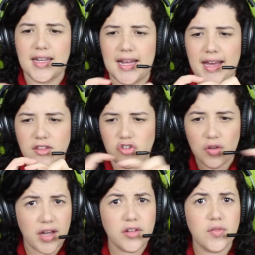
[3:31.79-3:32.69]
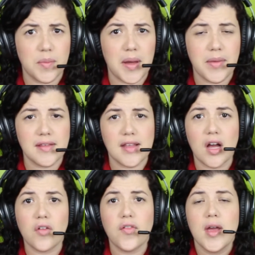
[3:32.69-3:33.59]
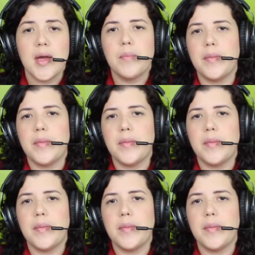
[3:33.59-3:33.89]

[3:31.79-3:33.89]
and I tried to do it by myself,